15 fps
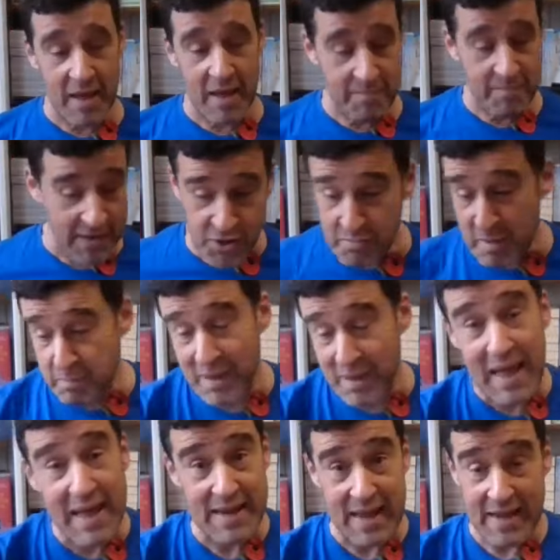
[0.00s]
I do my
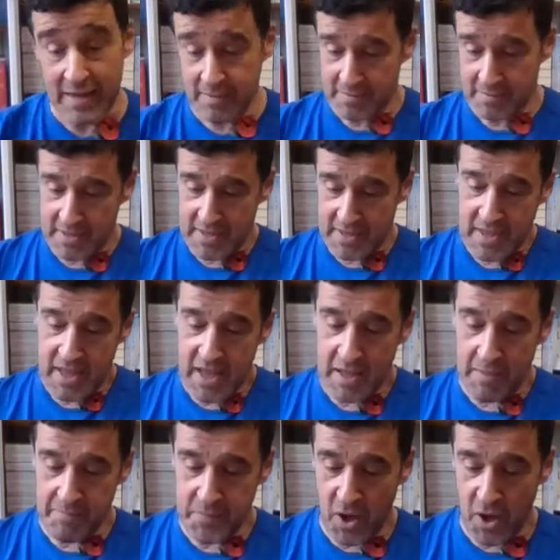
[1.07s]
planning
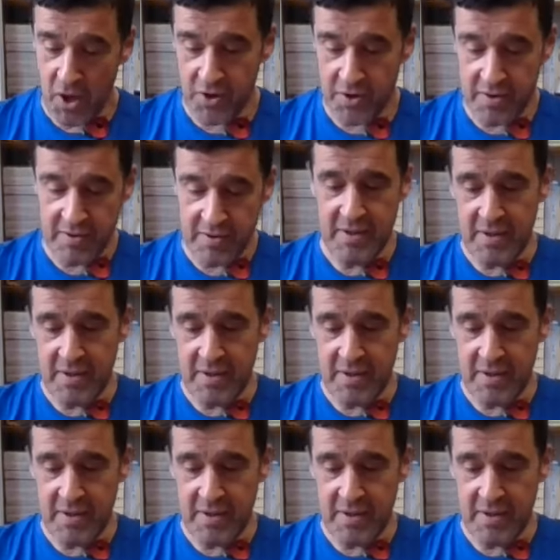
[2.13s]
on,